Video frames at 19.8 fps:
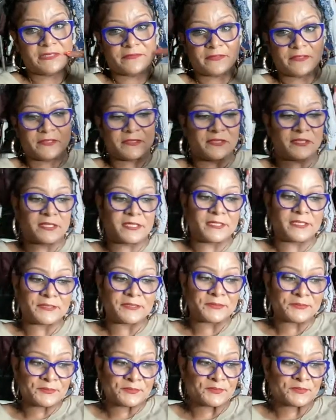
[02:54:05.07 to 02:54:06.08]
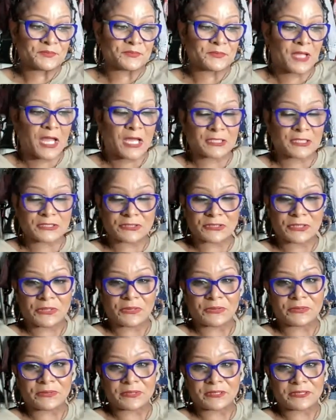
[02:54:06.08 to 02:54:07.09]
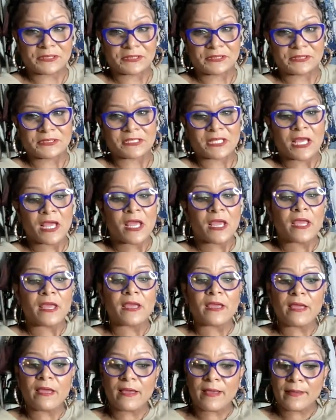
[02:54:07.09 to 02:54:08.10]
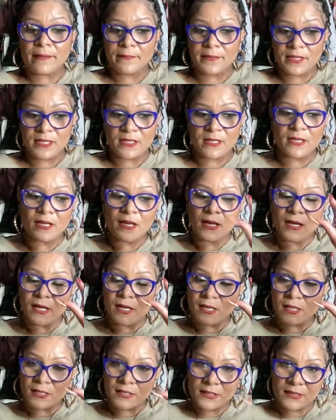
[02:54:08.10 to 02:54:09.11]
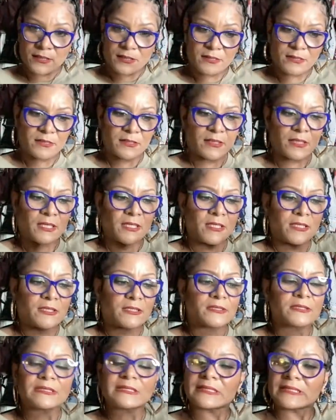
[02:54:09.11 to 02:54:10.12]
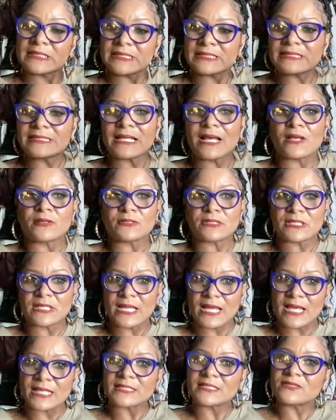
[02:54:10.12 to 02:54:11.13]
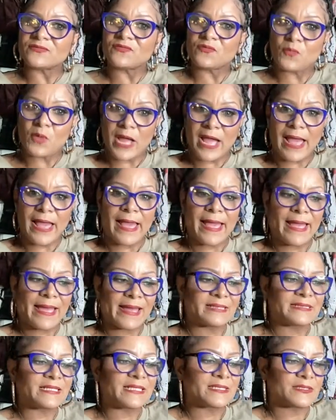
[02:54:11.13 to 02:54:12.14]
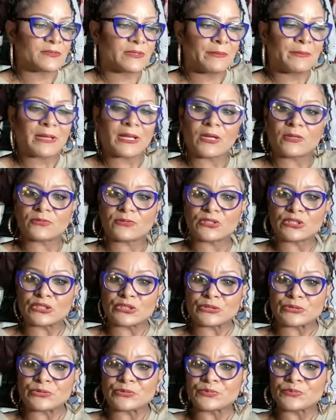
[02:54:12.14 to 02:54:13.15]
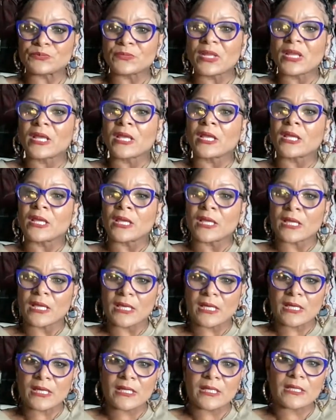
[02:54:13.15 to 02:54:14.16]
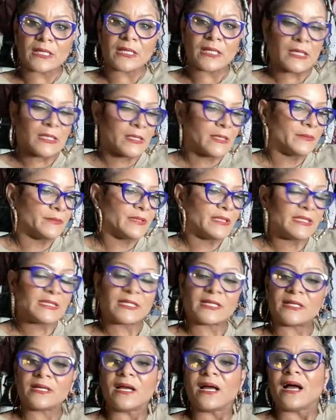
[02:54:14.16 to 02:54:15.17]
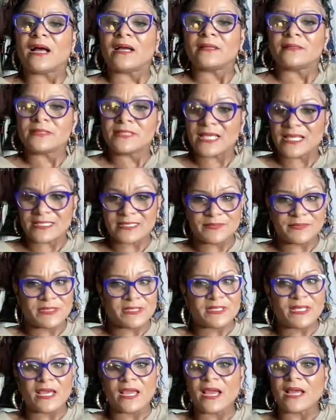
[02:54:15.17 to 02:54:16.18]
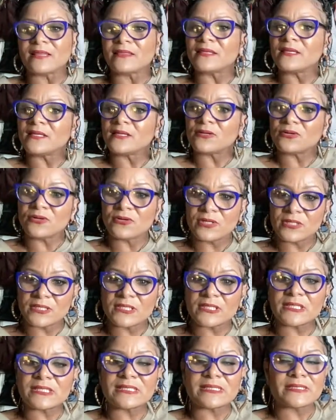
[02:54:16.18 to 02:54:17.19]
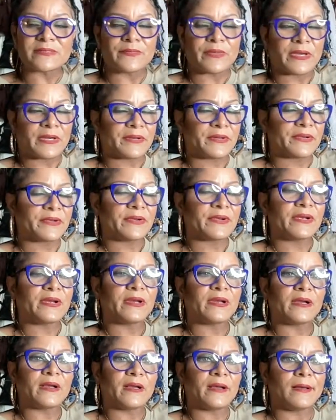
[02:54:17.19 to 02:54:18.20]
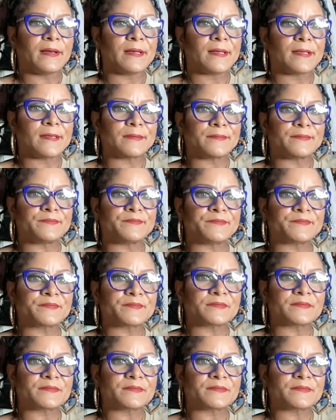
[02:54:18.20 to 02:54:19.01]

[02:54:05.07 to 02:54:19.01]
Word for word: honey. I sure is. You know I mean? Uh, a little six ounce glass of wine. That's what I'm gonna go do. And um, yeah, yes, Miss K. I think early is better. Um,